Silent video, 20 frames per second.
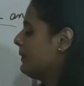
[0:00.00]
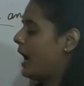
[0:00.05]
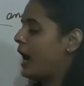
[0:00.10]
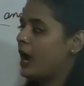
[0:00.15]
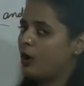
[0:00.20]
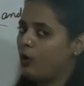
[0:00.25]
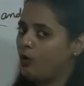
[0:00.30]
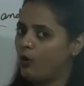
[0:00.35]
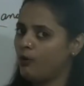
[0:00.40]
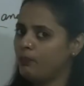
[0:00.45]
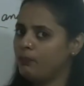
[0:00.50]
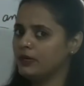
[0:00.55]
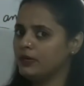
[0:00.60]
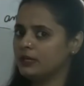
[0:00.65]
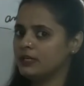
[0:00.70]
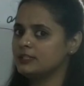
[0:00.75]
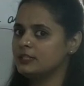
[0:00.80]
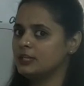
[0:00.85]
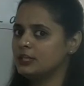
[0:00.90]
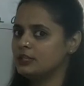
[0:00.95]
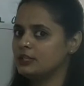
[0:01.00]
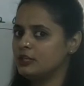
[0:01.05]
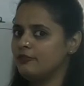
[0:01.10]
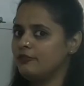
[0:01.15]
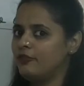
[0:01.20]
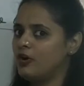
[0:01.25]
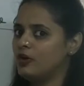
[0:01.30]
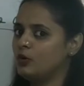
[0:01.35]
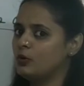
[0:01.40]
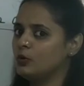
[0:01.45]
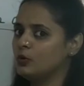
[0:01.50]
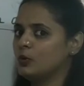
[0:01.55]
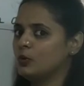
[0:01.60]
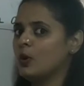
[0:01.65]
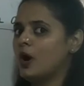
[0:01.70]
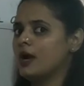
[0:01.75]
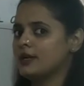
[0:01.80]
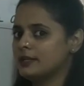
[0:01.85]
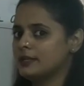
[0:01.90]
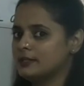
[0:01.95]
I hope it is easy for you to
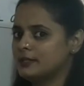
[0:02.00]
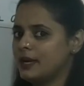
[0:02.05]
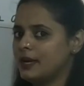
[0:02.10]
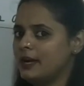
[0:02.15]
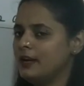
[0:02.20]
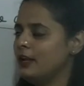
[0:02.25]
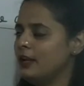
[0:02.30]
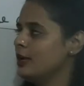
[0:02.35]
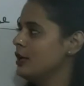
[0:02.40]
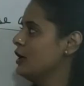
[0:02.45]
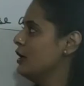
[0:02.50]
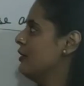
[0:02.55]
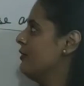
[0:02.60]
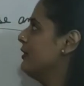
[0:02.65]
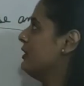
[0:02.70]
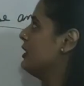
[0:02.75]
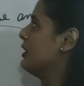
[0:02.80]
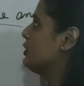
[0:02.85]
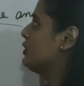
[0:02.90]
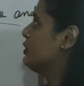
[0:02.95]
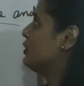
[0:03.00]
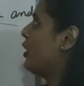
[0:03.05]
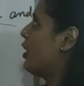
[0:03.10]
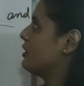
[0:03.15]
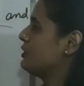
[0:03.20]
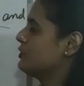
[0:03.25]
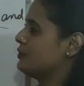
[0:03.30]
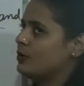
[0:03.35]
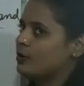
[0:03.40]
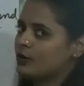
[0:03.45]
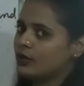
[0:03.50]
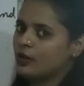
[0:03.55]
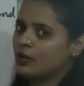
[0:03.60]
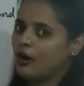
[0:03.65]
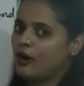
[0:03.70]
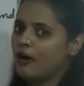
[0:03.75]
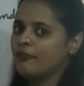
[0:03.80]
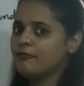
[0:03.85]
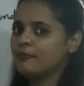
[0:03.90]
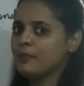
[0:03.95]
understand with the short story
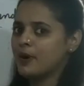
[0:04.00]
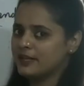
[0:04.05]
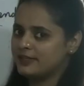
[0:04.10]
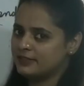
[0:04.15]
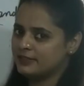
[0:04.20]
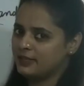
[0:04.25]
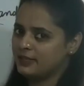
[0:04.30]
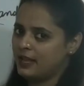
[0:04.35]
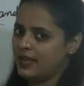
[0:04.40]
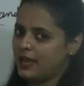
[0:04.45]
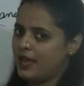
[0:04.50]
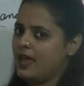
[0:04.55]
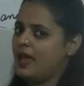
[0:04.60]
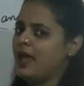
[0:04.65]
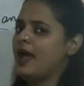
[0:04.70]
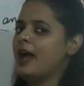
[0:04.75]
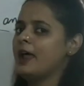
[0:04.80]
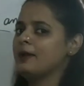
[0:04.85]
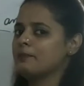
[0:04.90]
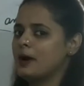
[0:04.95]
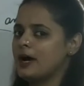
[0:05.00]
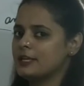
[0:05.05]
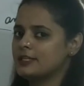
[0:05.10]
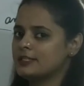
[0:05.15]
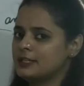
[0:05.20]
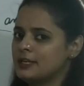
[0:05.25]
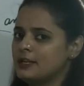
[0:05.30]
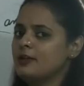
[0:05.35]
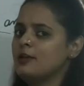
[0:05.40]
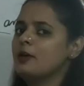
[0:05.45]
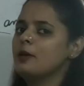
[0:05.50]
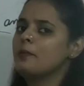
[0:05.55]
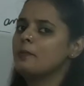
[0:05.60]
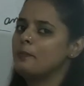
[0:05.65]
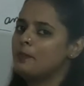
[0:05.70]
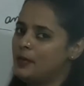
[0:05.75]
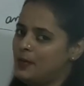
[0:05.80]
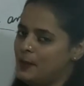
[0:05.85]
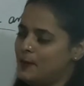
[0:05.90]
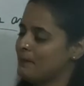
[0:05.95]
of Master A and Master
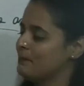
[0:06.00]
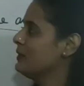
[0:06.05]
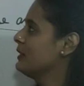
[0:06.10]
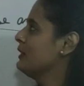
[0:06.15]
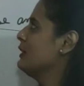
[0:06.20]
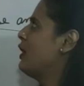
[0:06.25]
B.